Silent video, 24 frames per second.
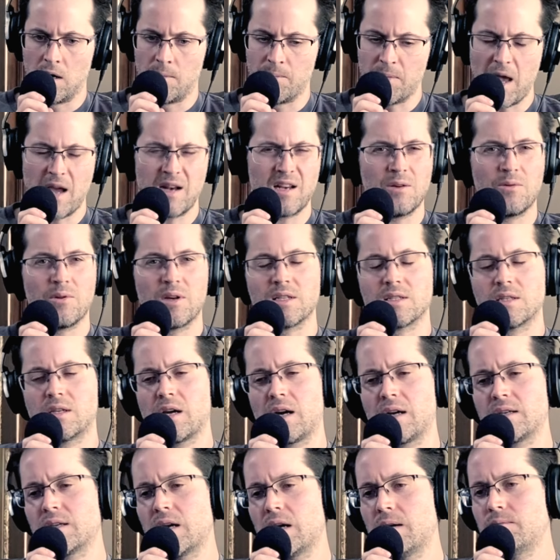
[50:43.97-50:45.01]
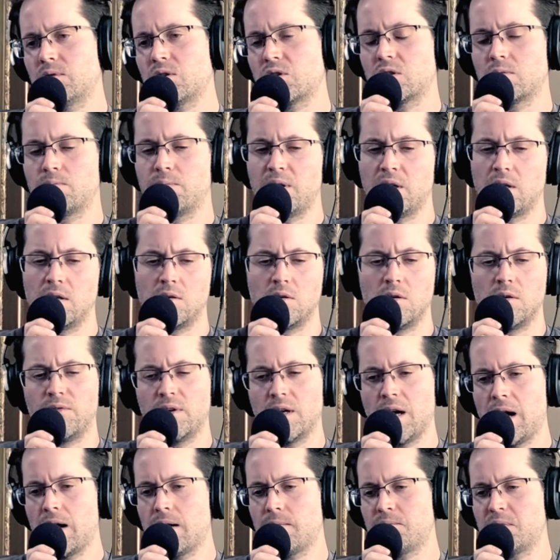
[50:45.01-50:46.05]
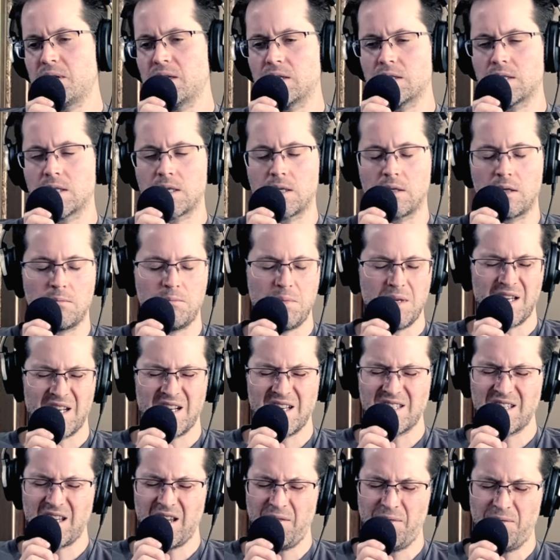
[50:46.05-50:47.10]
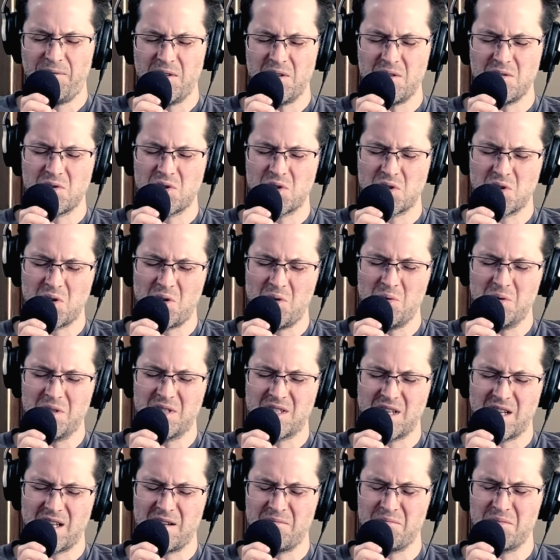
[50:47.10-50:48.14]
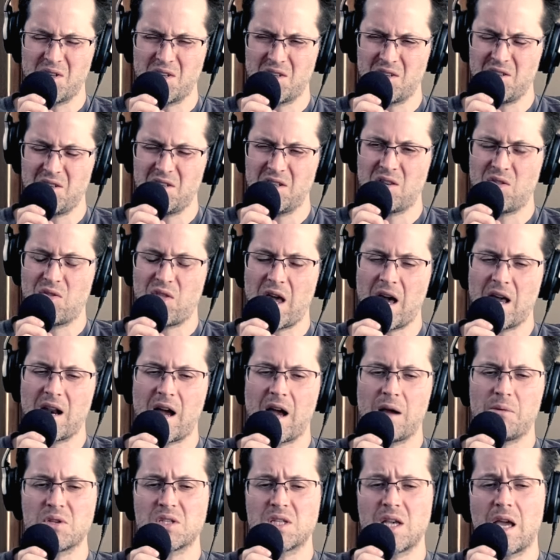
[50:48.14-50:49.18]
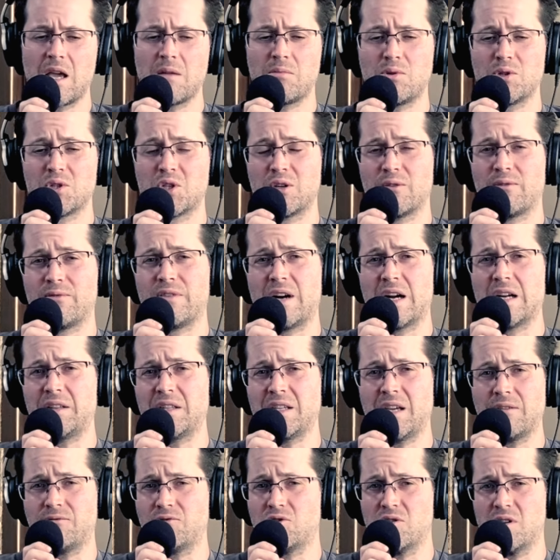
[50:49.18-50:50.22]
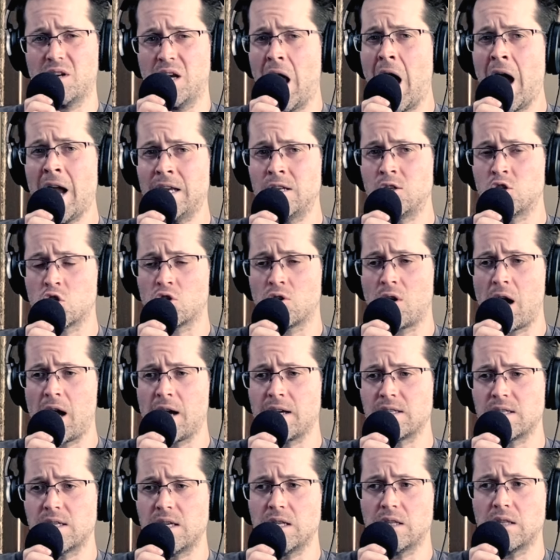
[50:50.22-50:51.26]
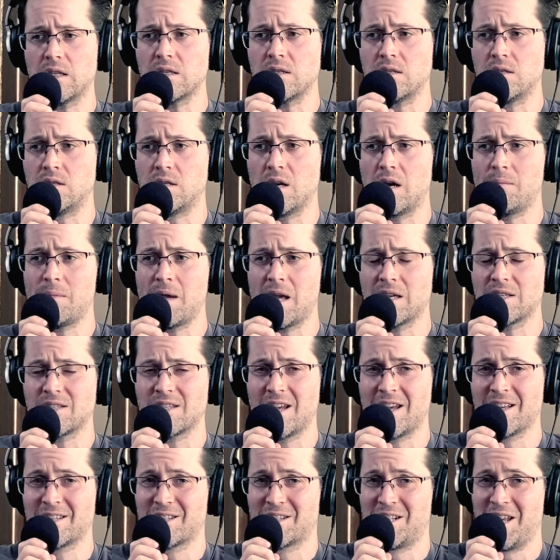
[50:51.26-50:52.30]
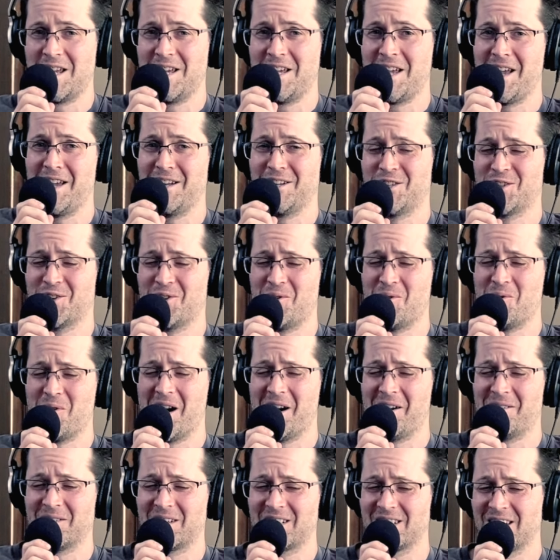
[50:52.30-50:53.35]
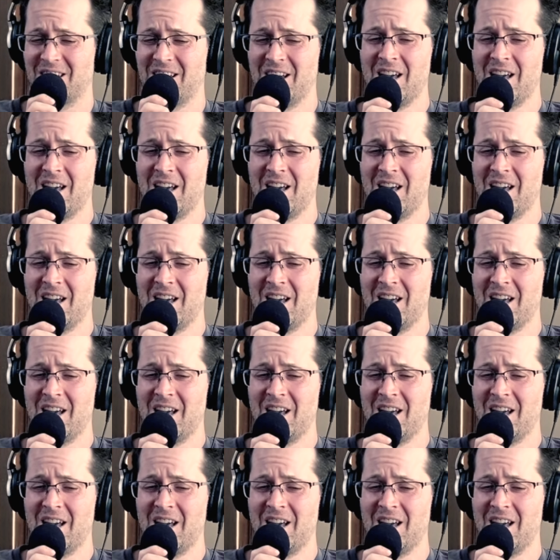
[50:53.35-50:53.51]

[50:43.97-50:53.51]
Anyways, guys, I'm just being goofy. I'm being silly because I feel so damn good that I was able to finally, after 9 tries, get this dumbass SDHO out.